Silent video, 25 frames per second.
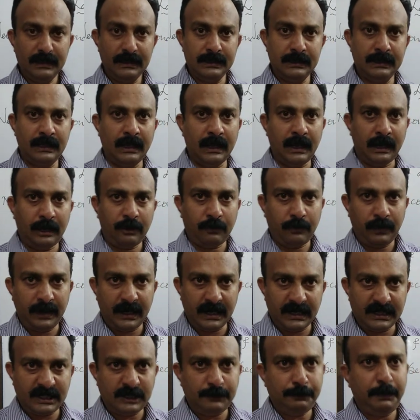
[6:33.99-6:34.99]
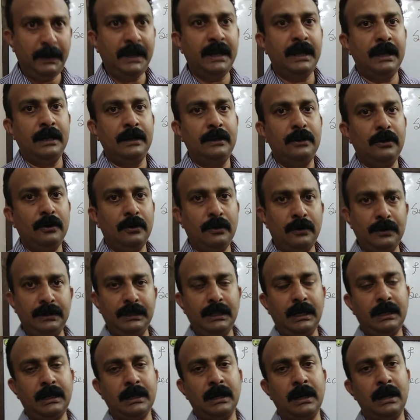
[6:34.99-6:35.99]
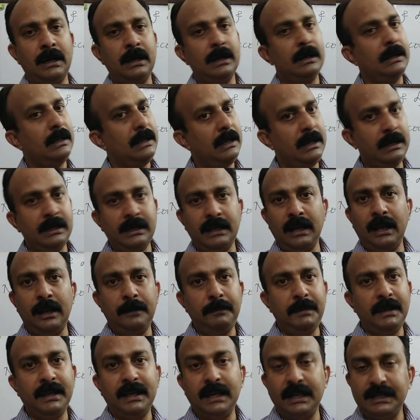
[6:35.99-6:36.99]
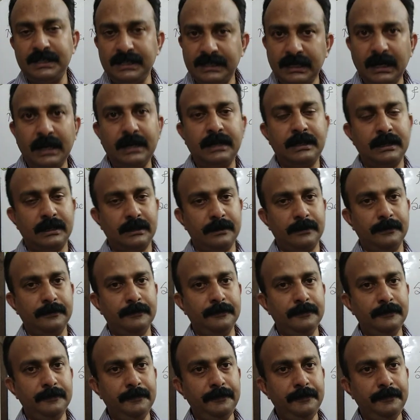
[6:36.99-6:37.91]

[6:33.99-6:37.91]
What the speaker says: the required speed on the car, it can be get started.